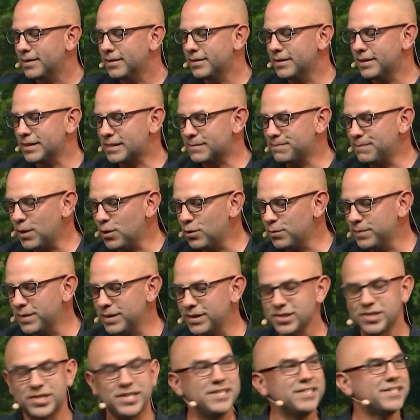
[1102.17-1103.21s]
In this
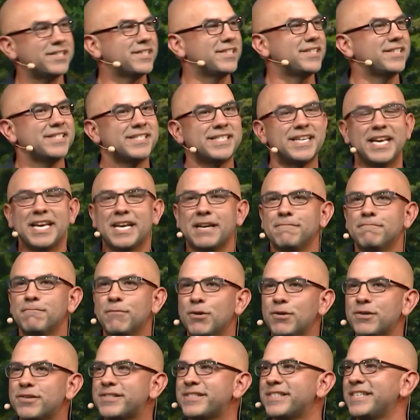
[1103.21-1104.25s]
moment, Jesus is saying
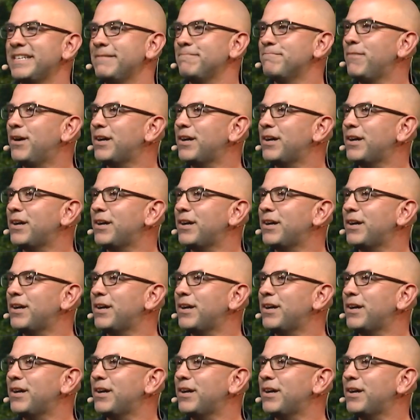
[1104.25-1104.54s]
mercy